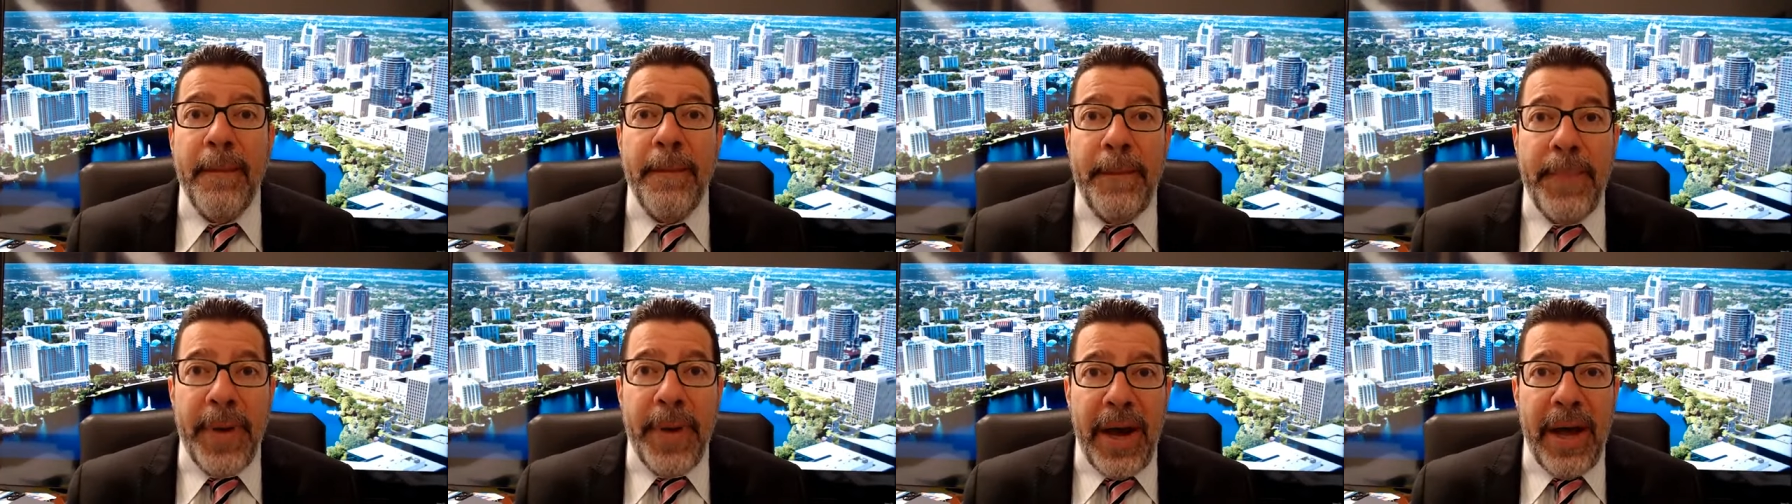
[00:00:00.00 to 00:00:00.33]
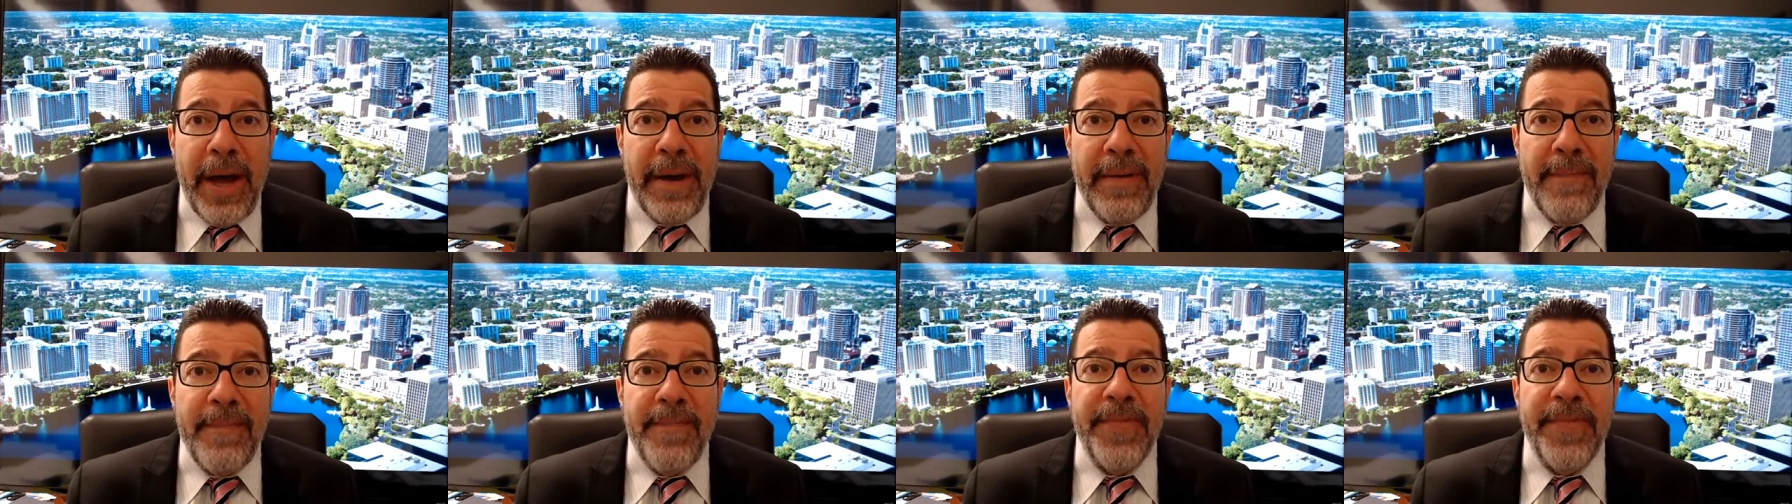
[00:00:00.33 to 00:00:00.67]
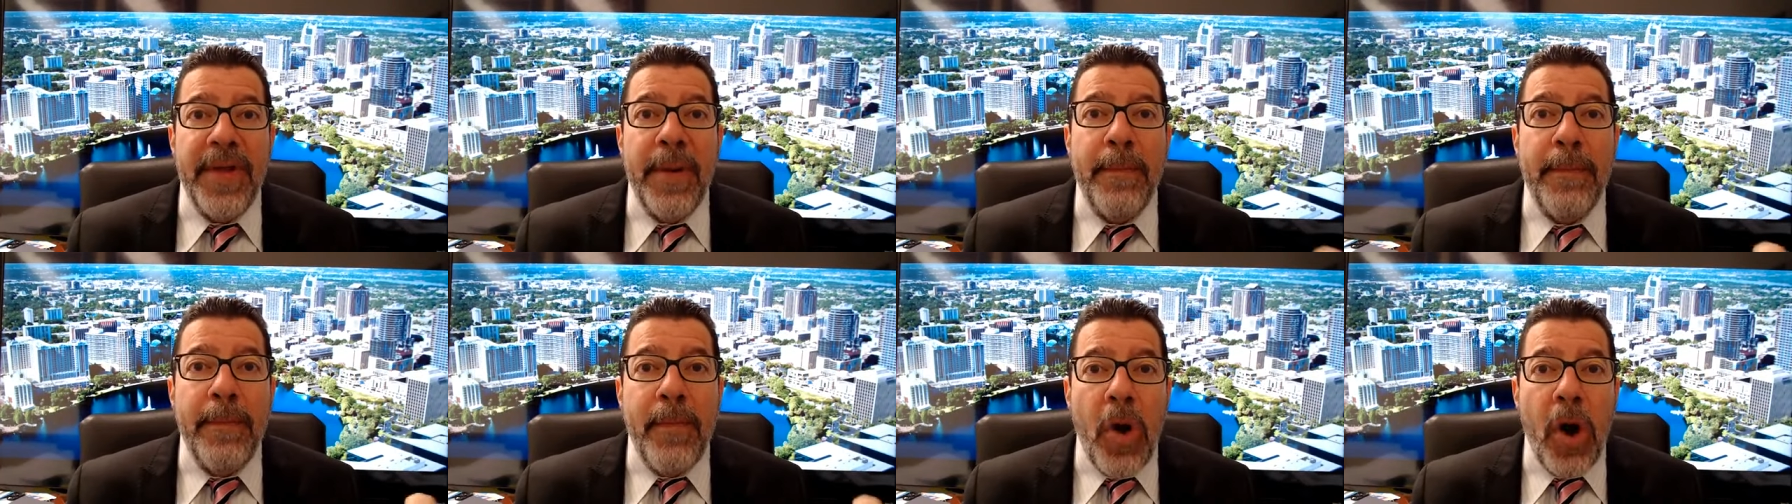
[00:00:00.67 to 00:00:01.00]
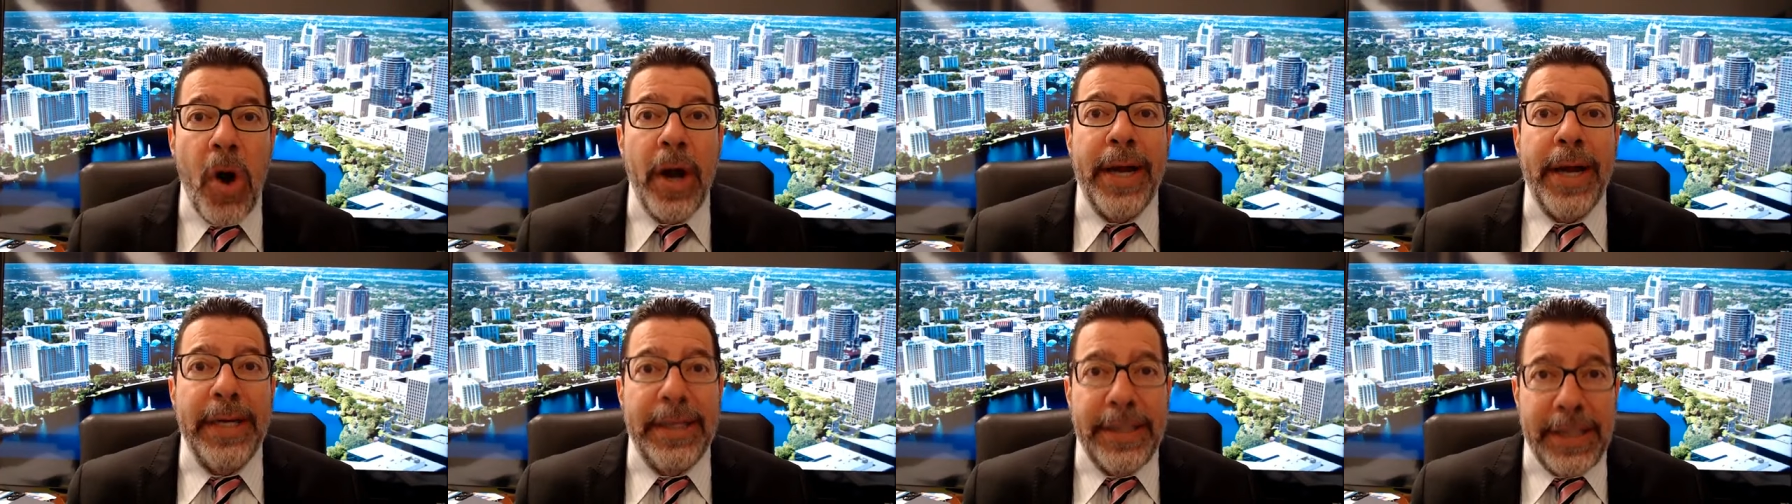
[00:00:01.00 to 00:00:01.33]
But the
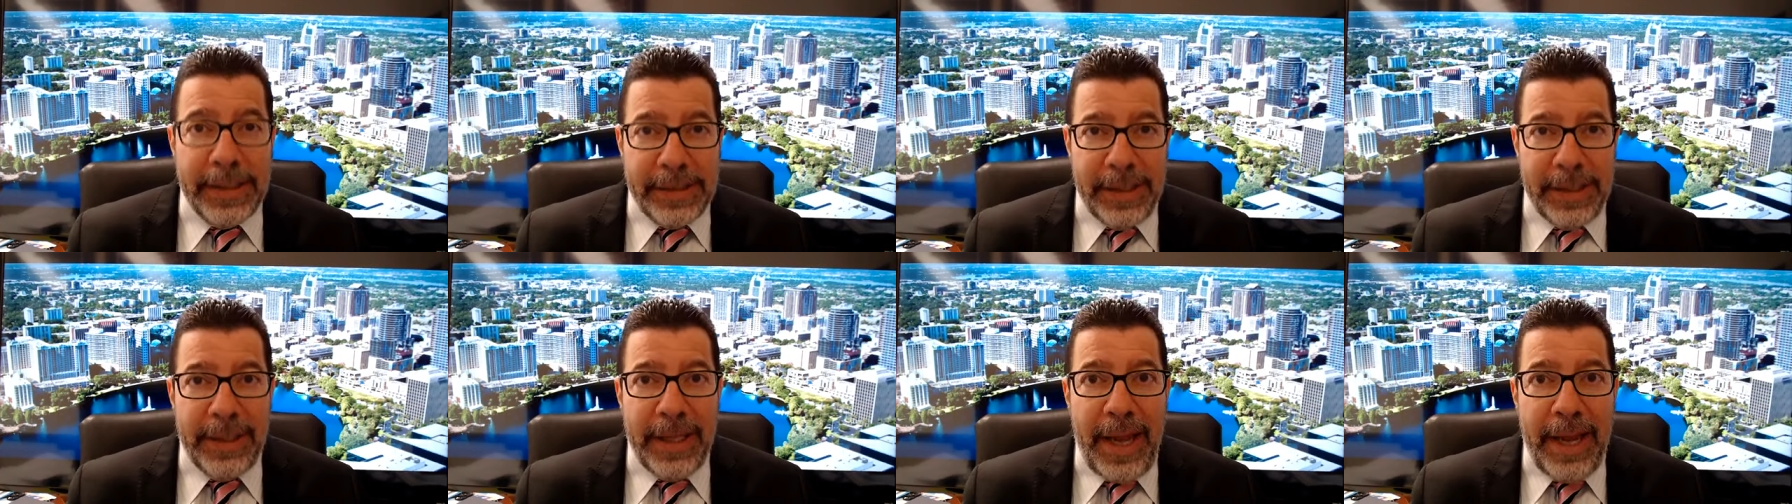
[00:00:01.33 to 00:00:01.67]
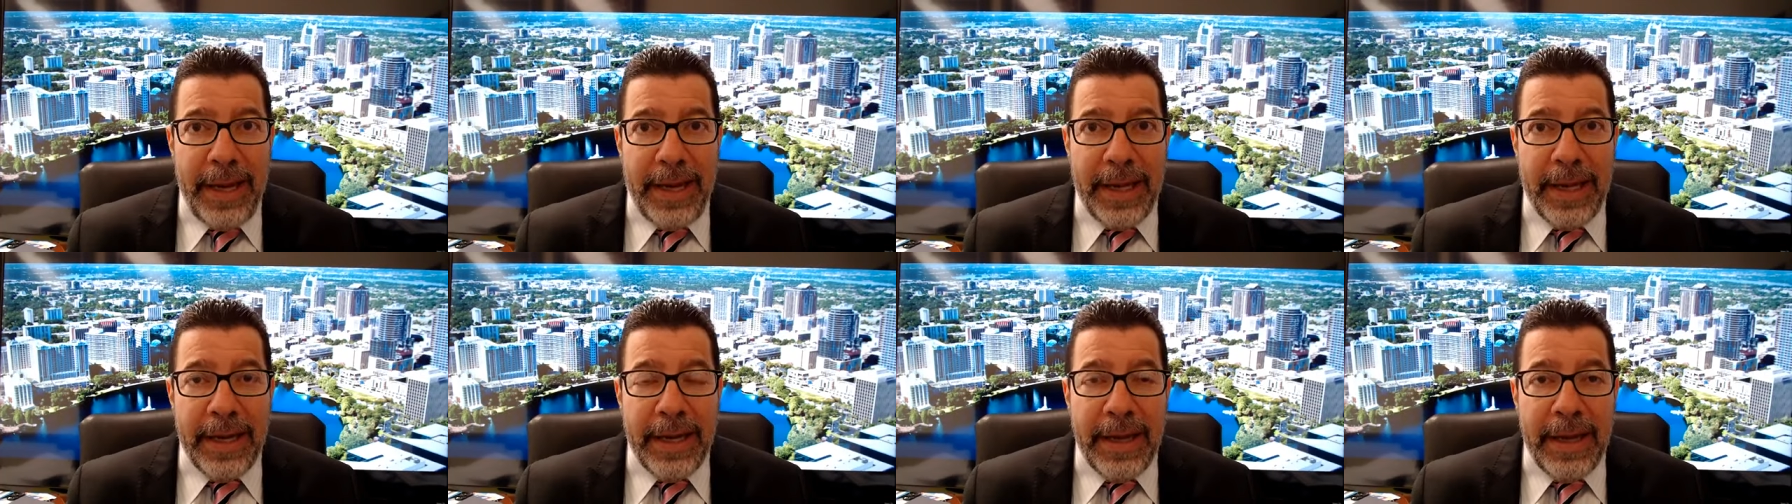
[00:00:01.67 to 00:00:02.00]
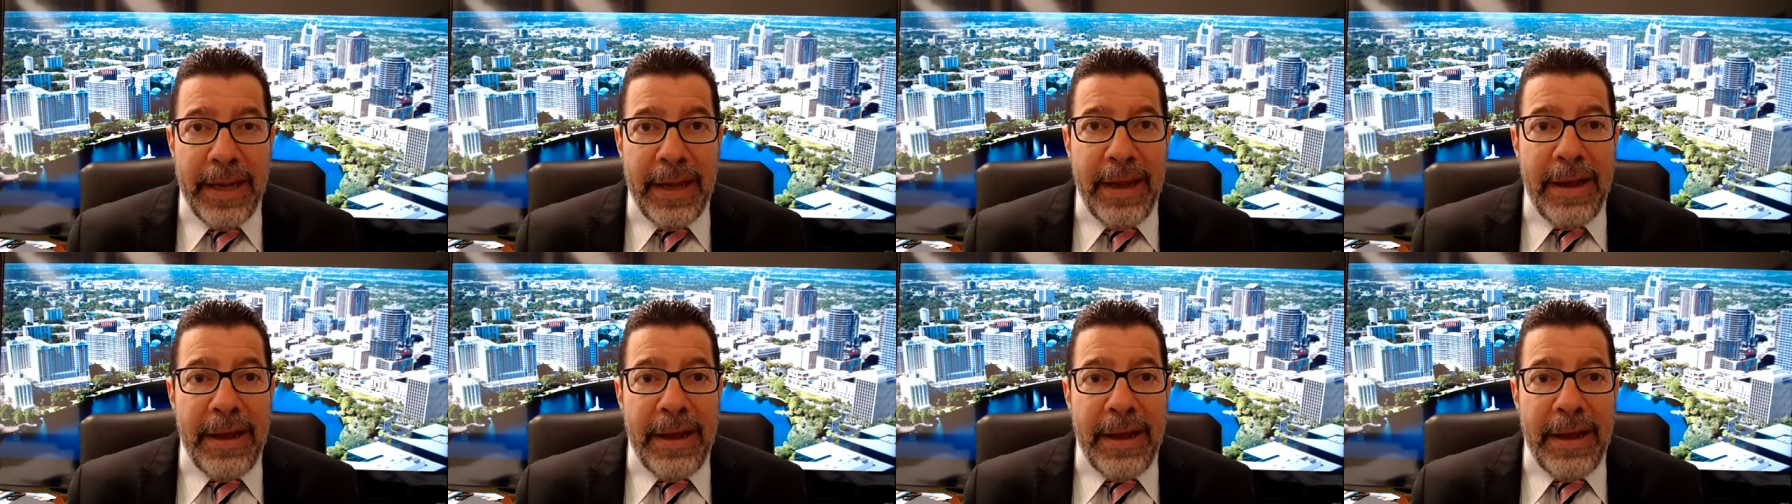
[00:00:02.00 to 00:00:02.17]
market doesn't like it.